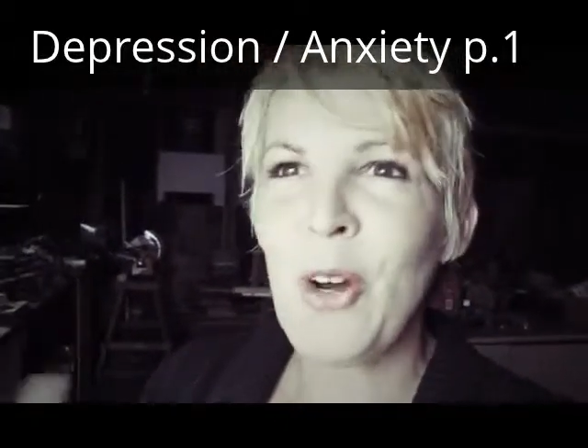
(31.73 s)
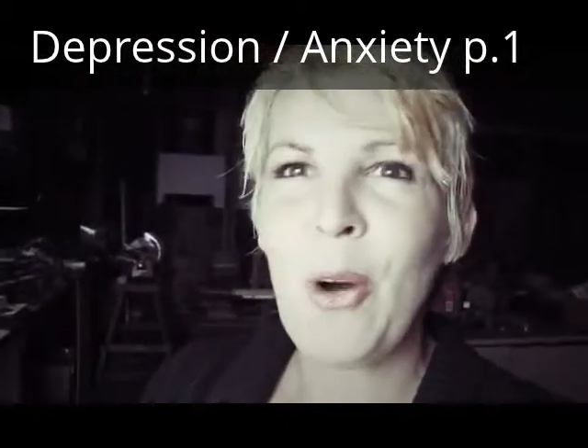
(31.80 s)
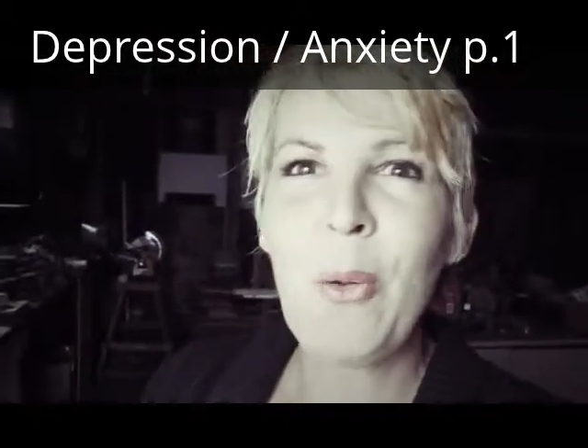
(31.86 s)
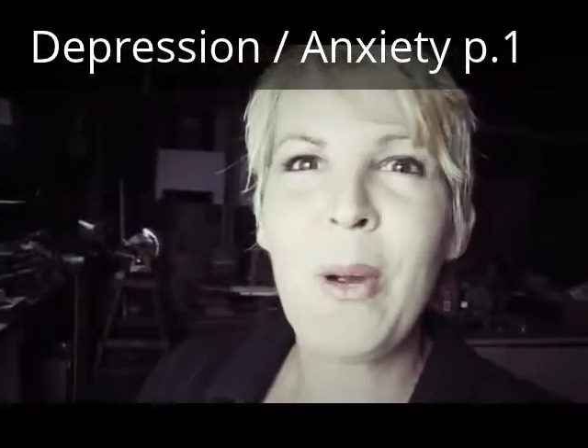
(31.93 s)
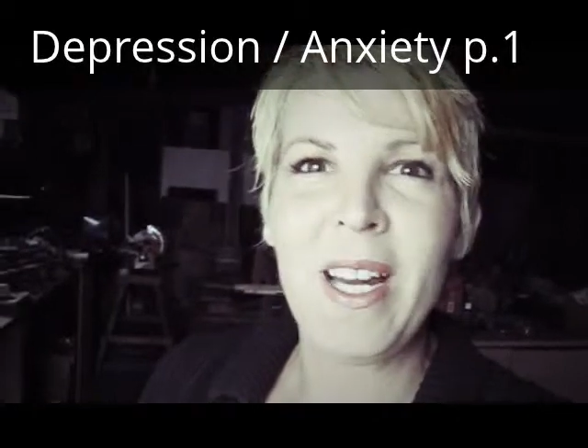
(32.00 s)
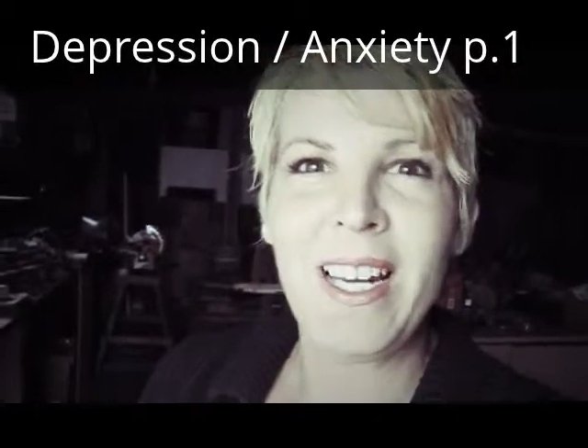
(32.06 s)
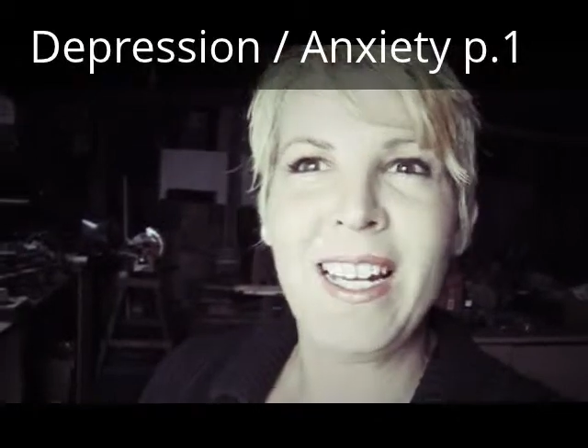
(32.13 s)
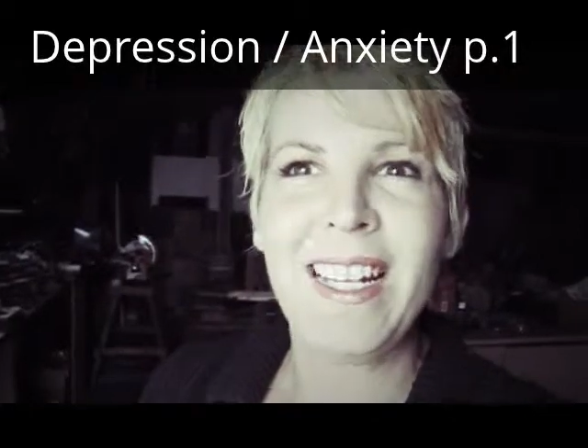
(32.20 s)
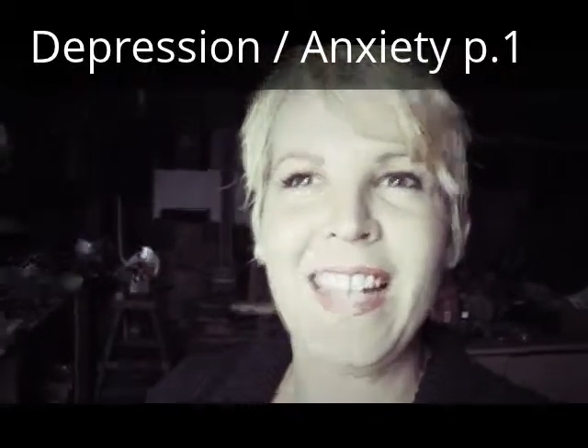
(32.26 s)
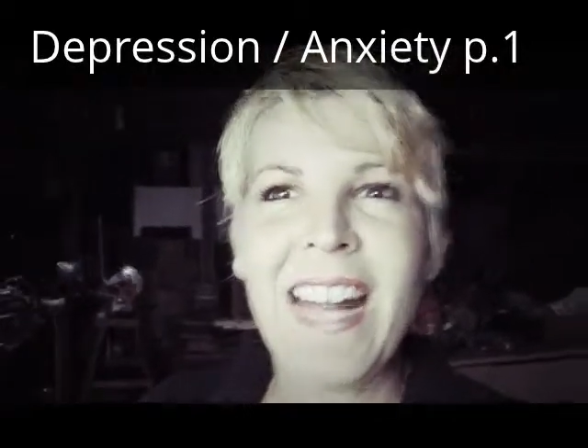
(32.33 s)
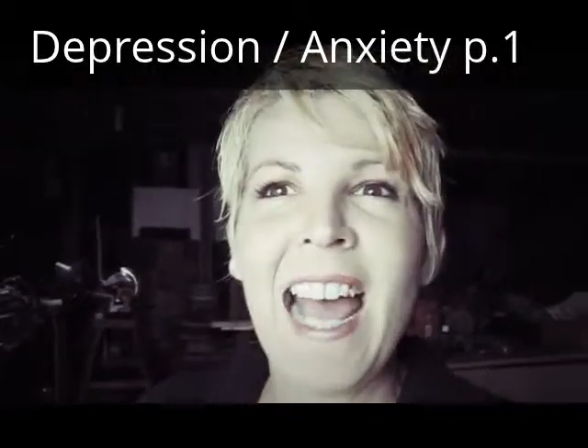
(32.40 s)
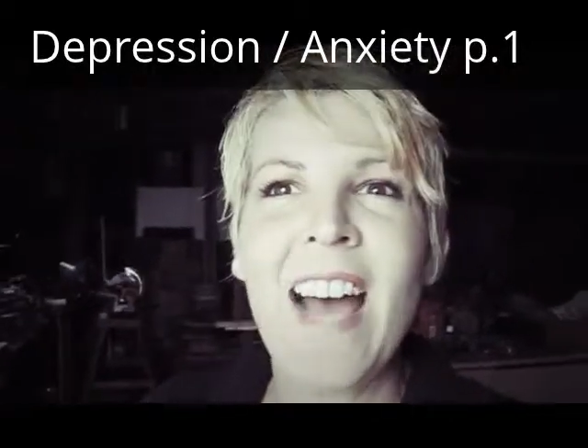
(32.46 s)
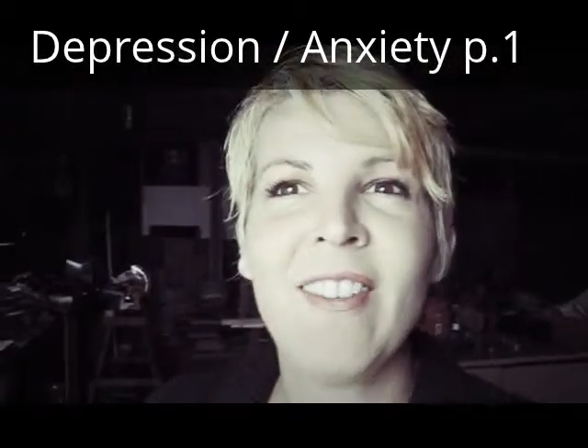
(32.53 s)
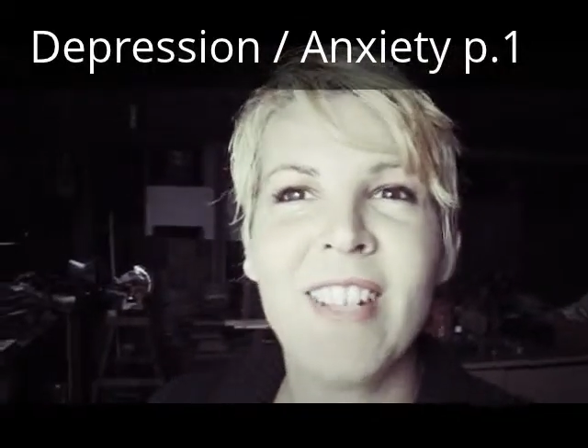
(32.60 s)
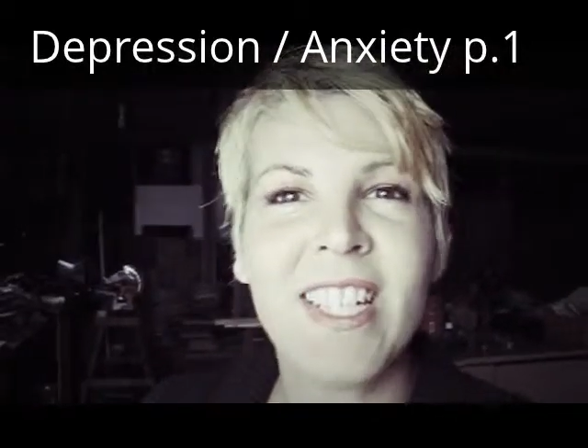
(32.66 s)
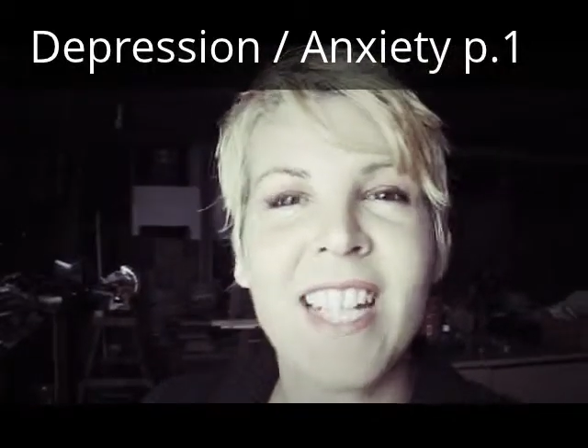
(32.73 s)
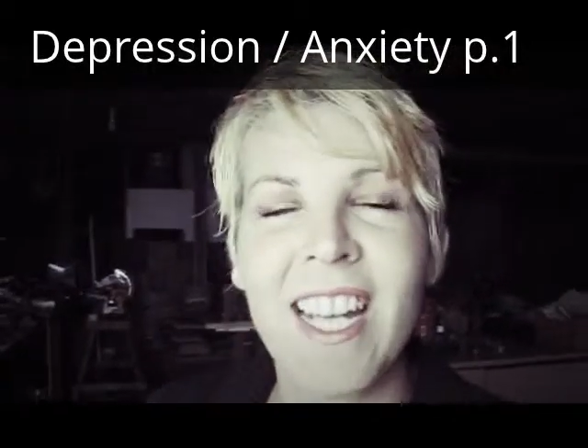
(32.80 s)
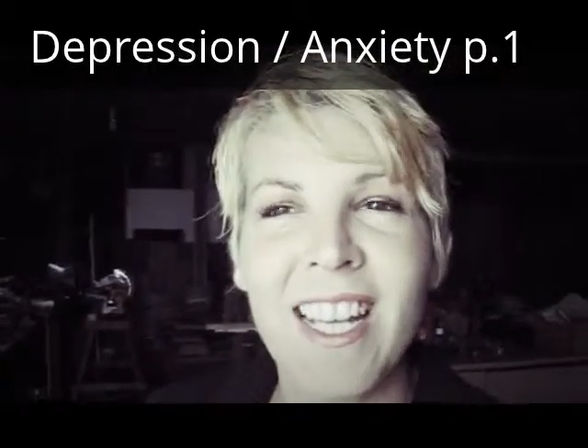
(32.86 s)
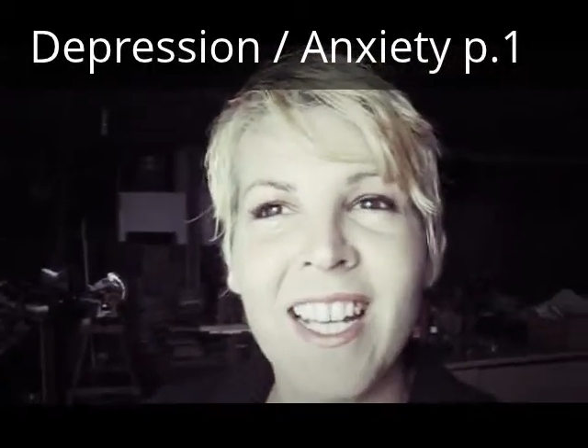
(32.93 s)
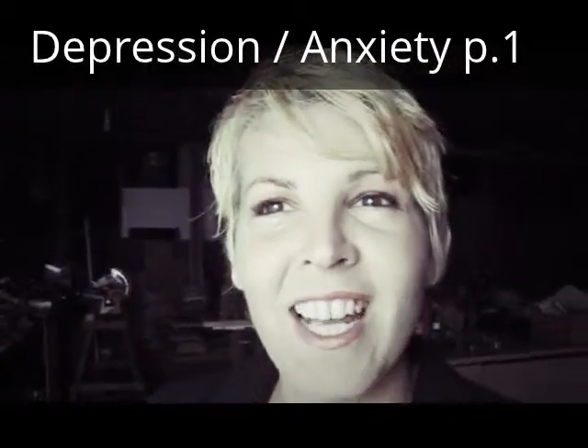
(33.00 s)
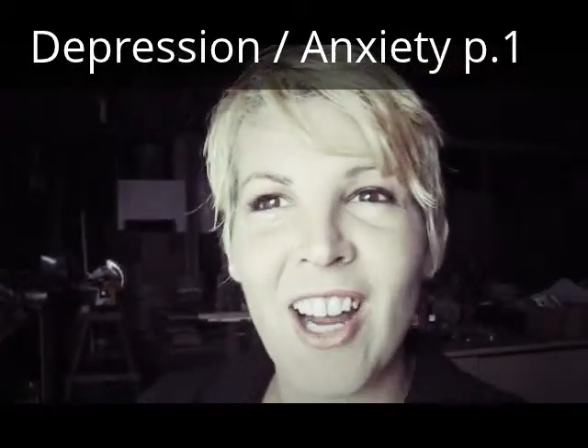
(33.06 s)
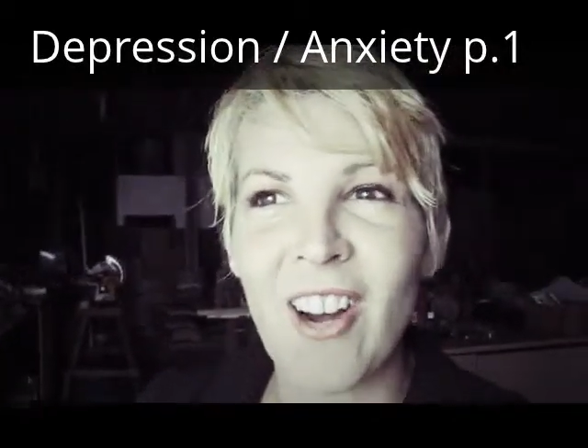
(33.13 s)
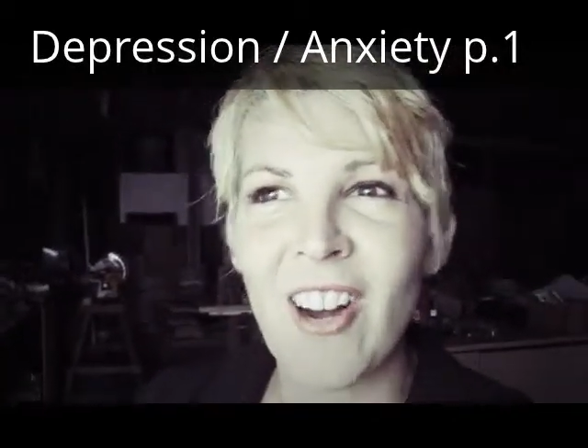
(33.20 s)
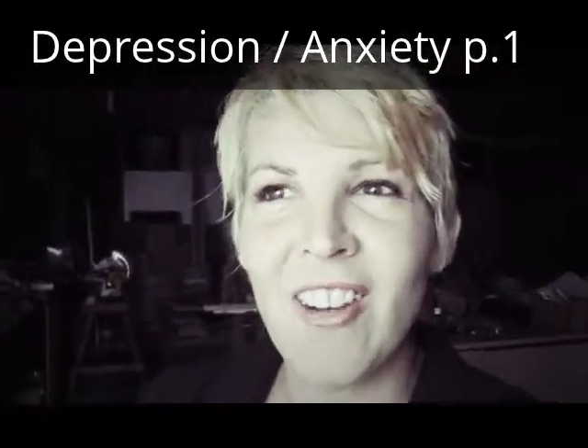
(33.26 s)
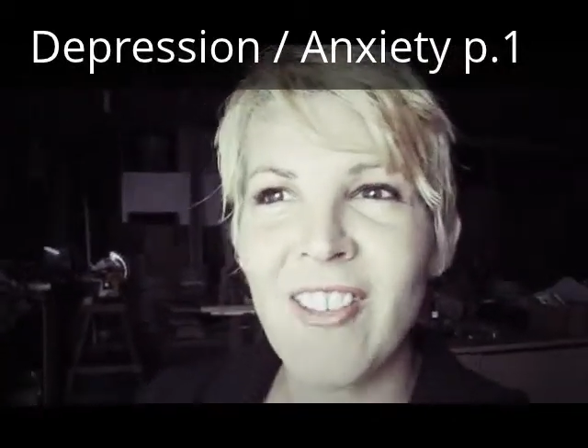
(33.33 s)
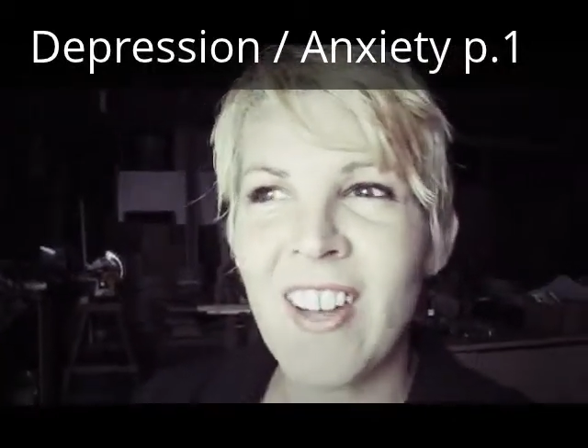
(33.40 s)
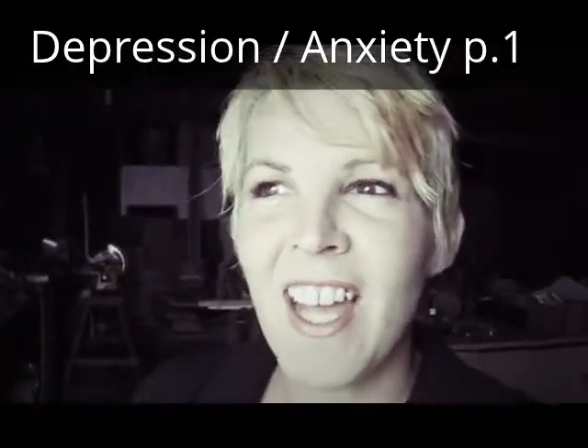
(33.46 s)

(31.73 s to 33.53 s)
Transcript: go in and have it taken care of,